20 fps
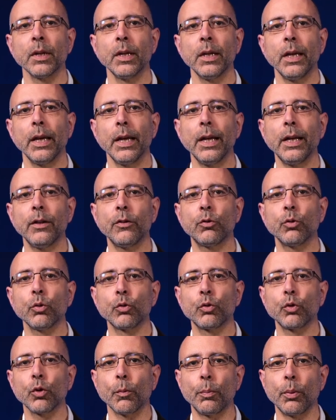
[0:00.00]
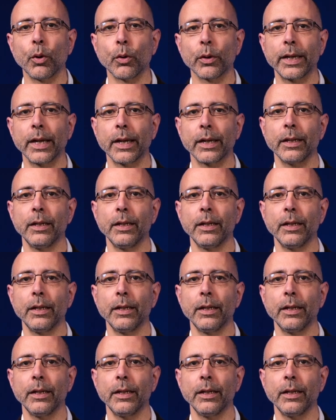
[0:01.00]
The vaults are